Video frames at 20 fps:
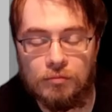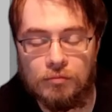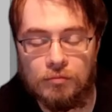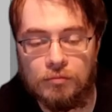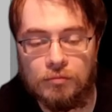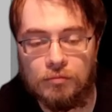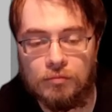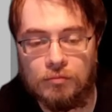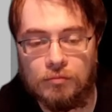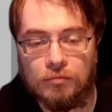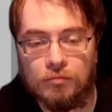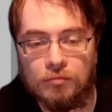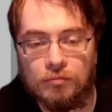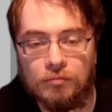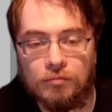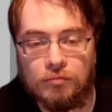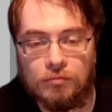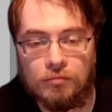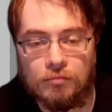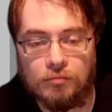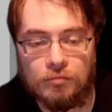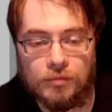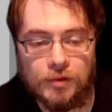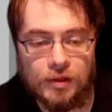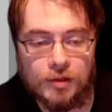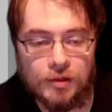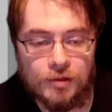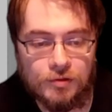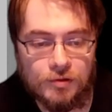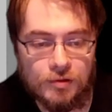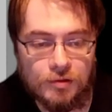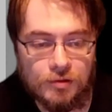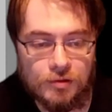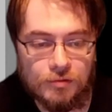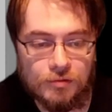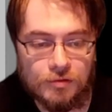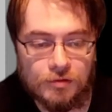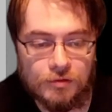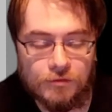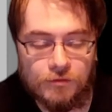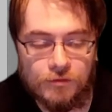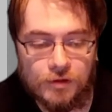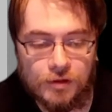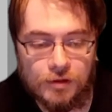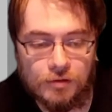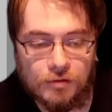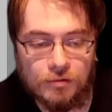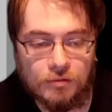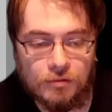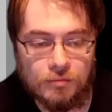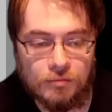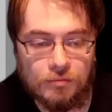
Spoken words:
It continues to fail,